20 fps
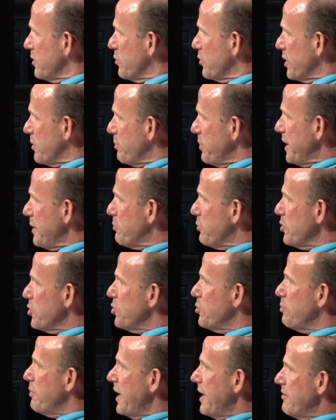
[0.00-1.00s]
with people
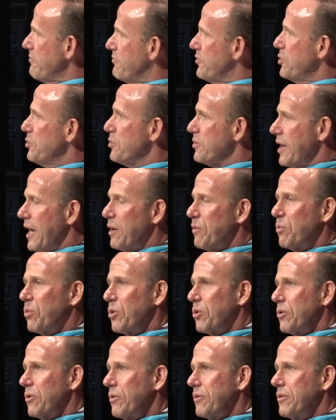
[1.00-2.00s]
who may view that
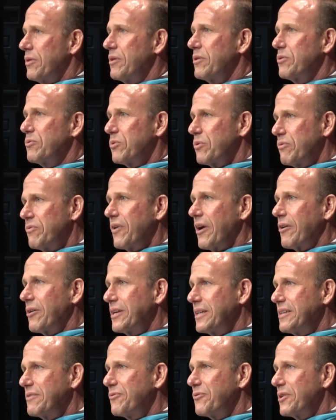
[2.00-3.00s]
world through a very
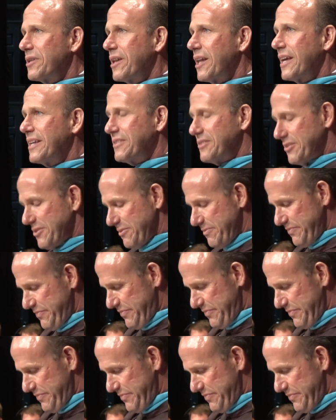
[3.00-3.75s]
different lens.